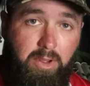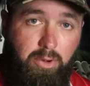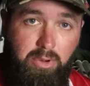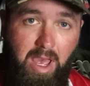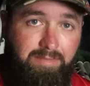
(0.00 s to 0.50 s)

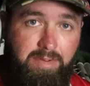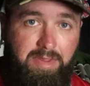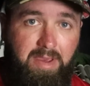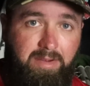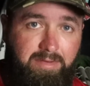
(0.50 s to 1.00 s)
little cover
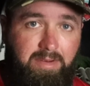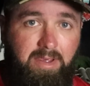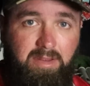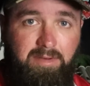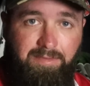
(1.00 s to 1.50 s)
things and
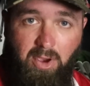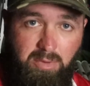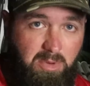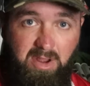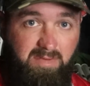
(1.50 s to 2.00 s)
get the
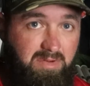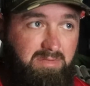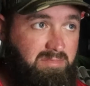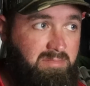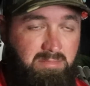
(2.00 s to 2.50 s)
foam out of it.
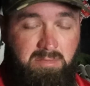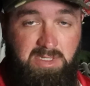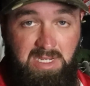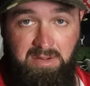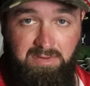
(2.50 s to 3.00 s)

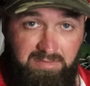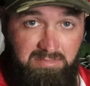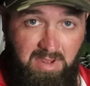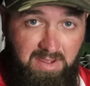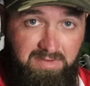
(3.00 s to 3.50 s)
Sounds
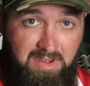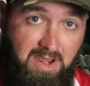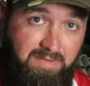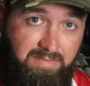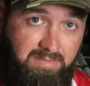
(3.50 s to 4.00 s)
easy
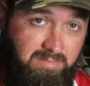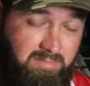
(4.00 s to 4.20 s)
enough.